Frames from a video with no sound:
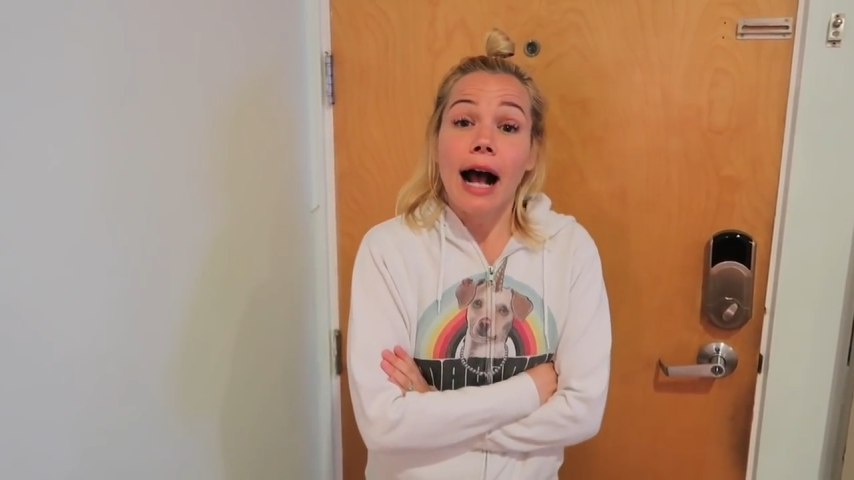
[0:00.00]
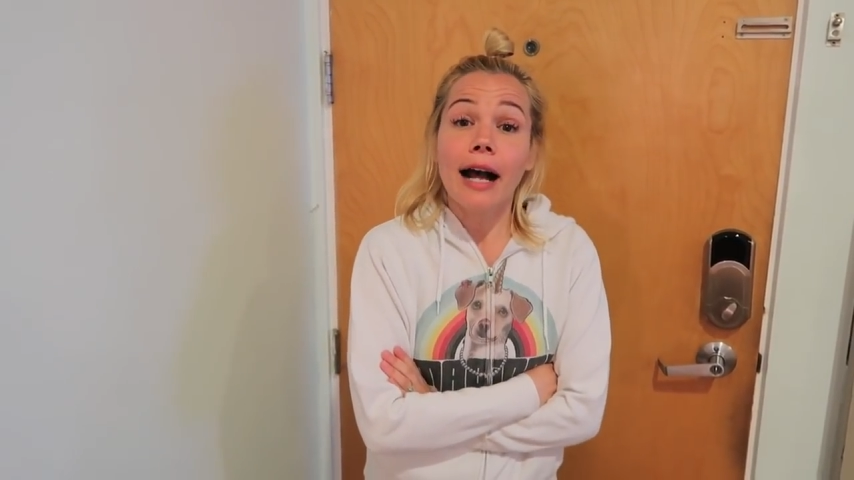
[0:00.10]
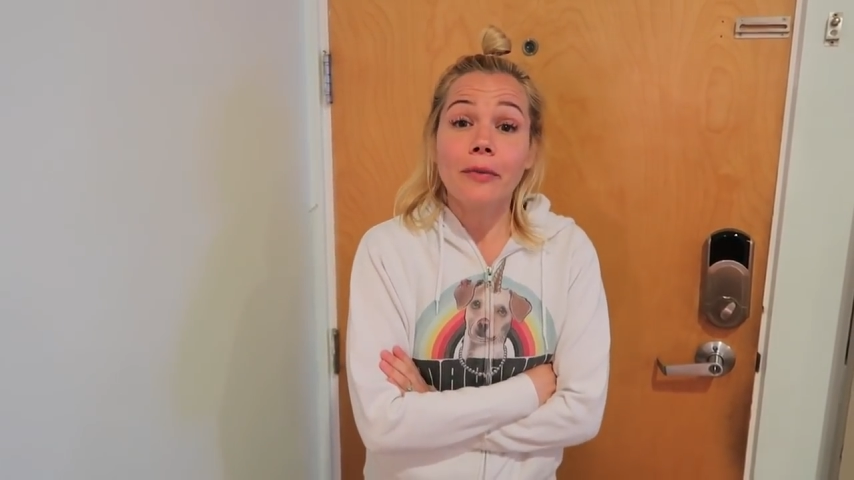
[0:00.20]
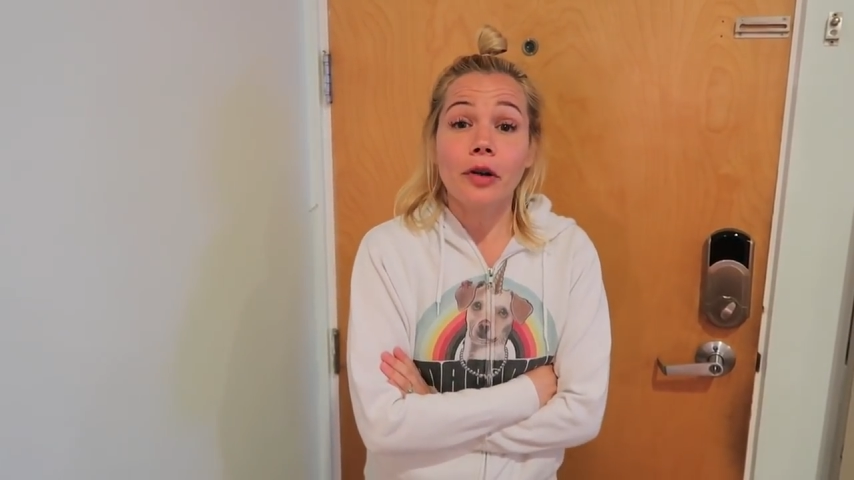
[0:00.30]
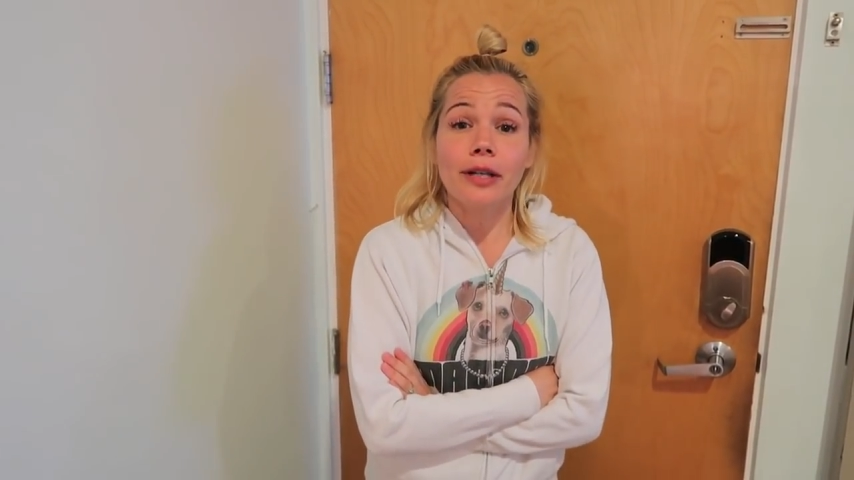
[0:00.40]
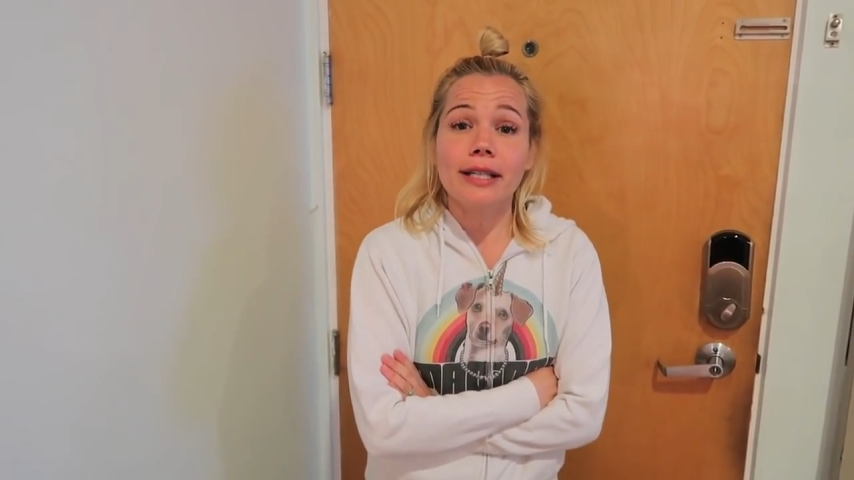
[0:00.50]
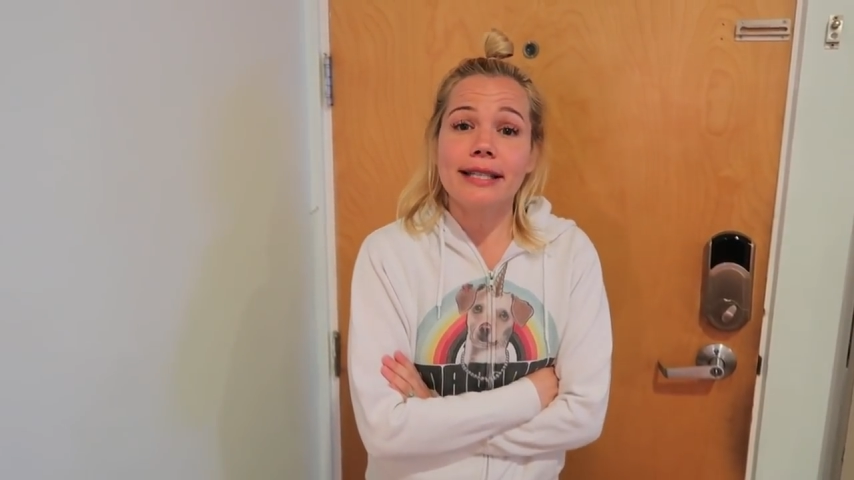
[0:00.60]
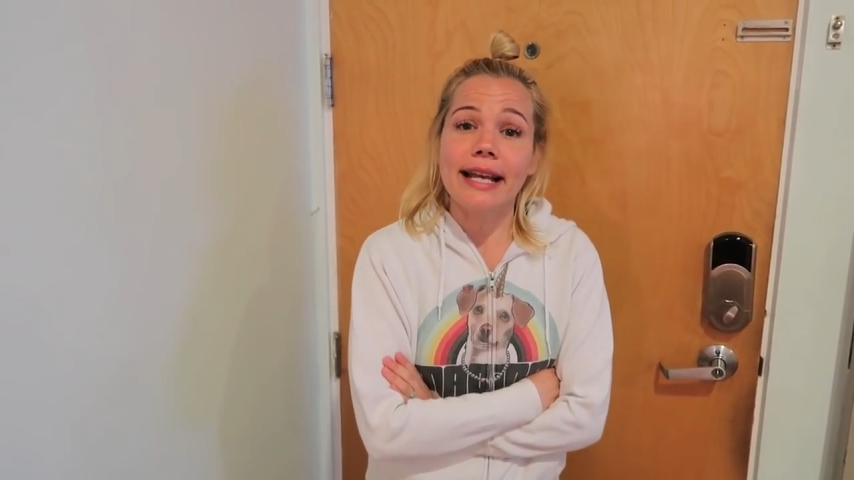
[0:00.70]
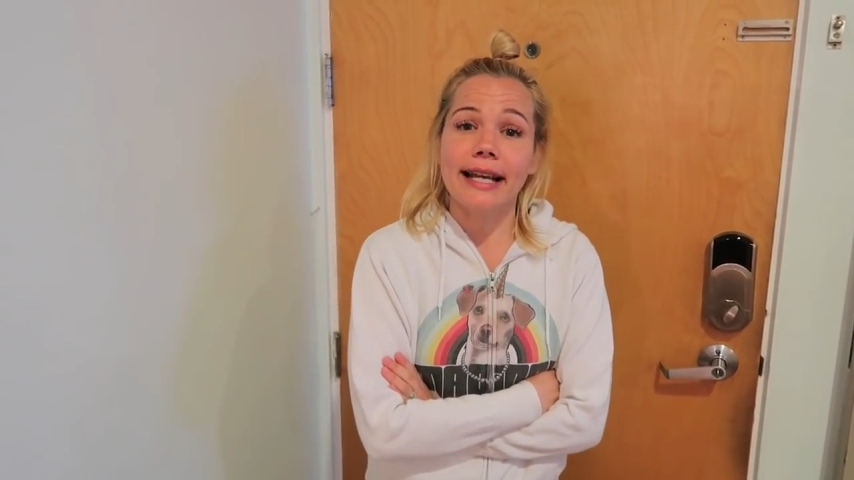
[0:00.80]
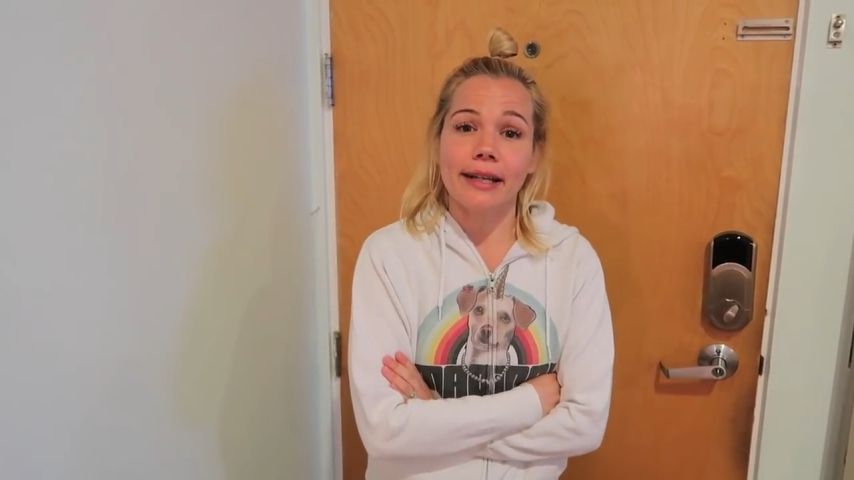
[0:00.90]
I'm going
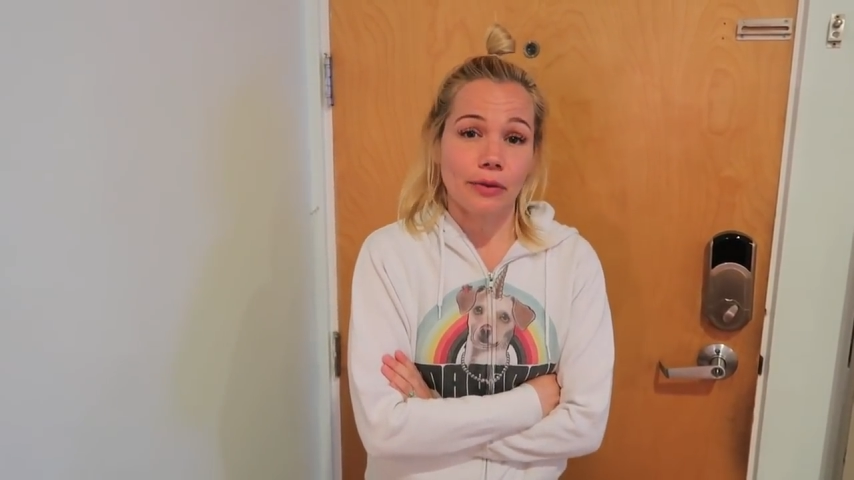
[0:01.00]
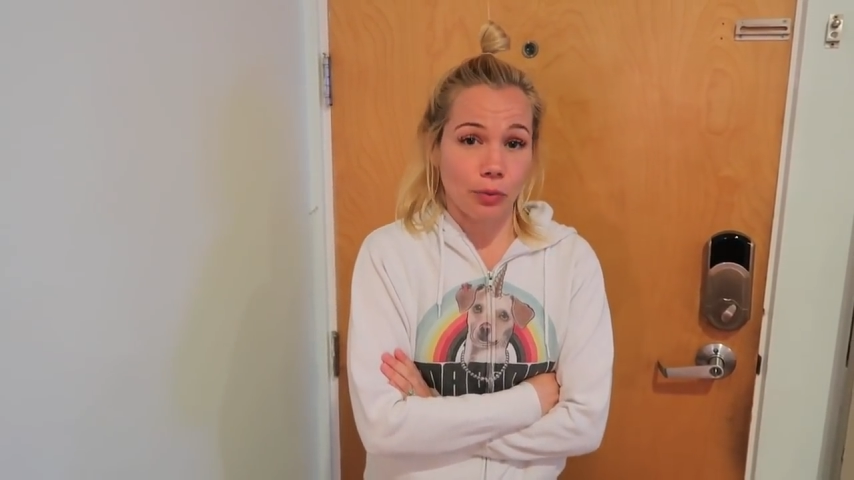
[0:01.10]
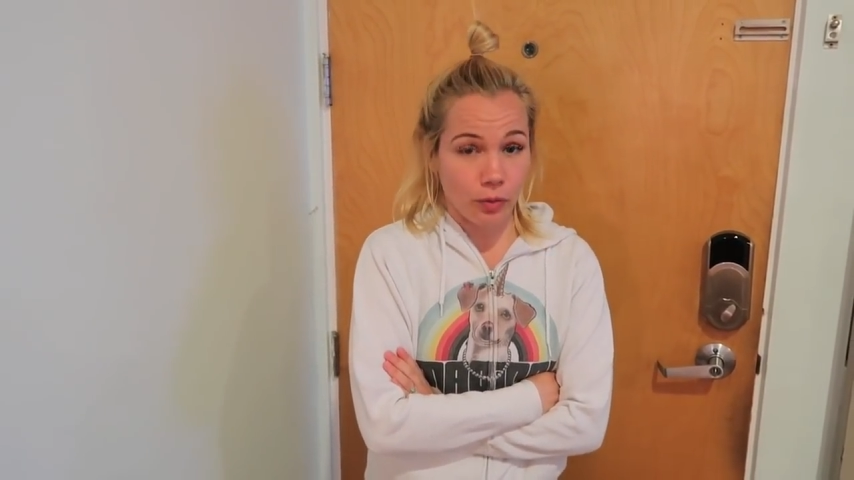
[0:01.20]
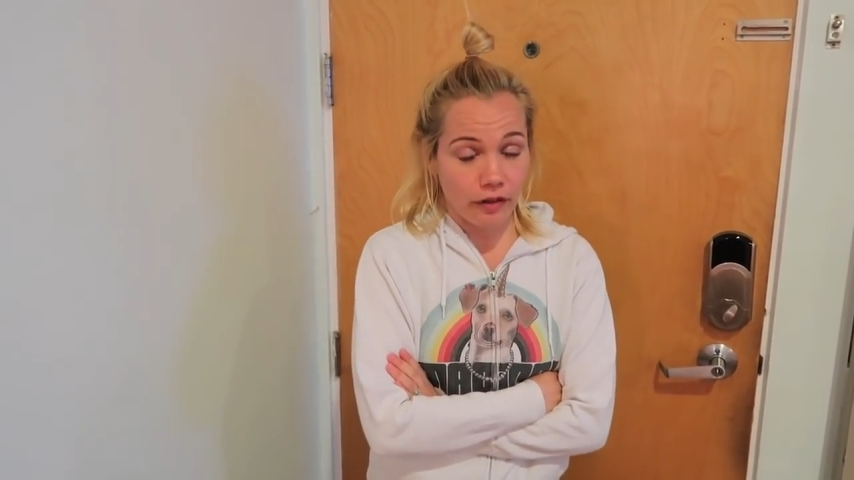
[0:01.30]
insane.